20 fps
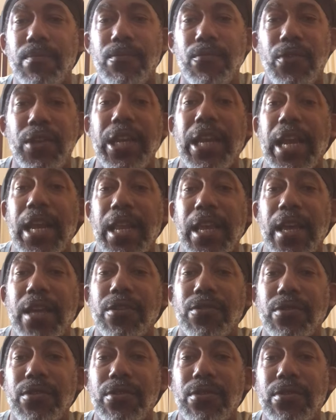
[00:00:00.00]
regaining
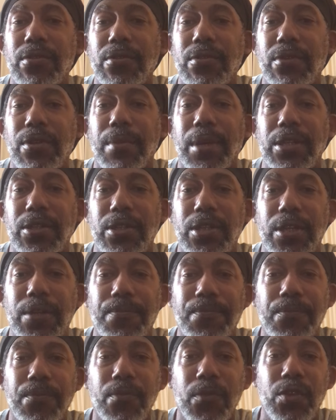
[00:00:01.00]
entrance to my seat.
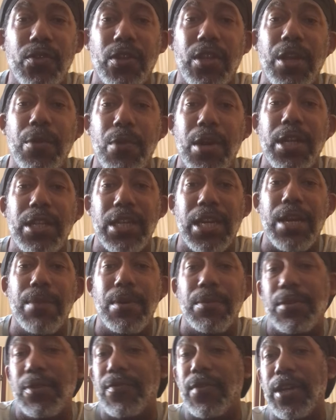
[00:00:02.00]
So they wanted to come
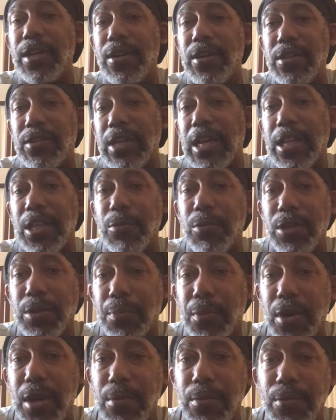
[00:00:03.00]
up to find out exactly what the
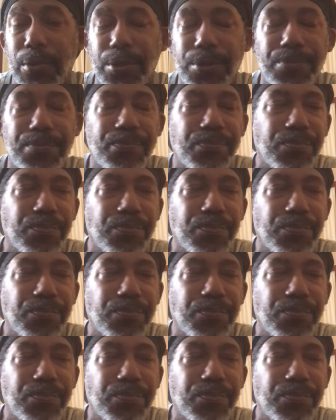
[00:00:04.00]
problem was.